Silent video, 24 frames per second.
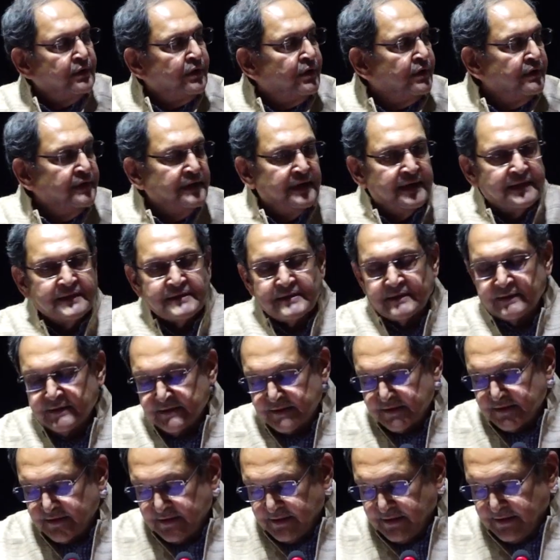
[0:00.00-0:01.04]

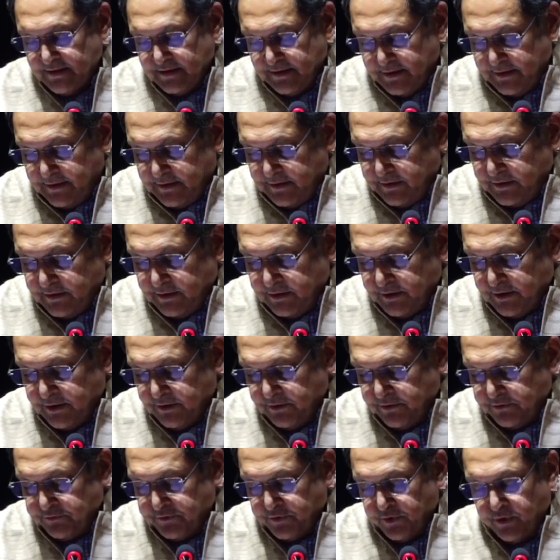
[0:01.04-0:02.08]
organizers
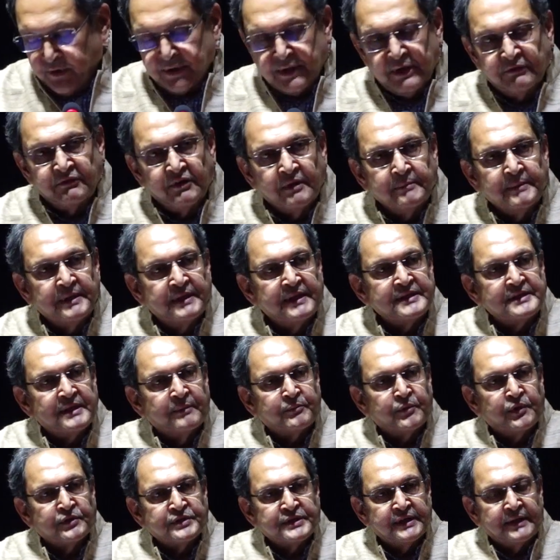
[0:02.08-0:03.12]
for giving me this
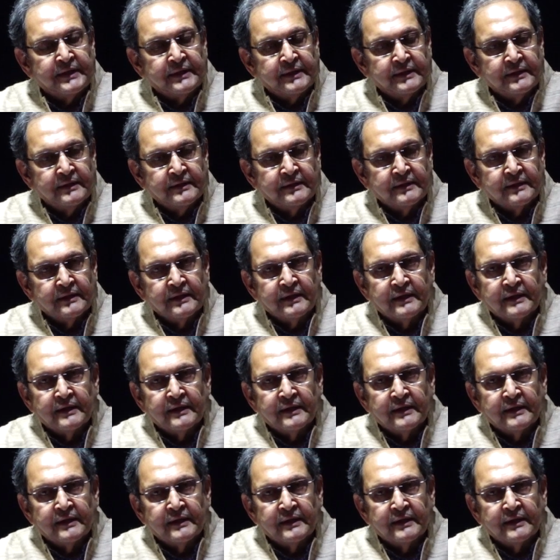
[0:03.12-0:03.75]
opportunity.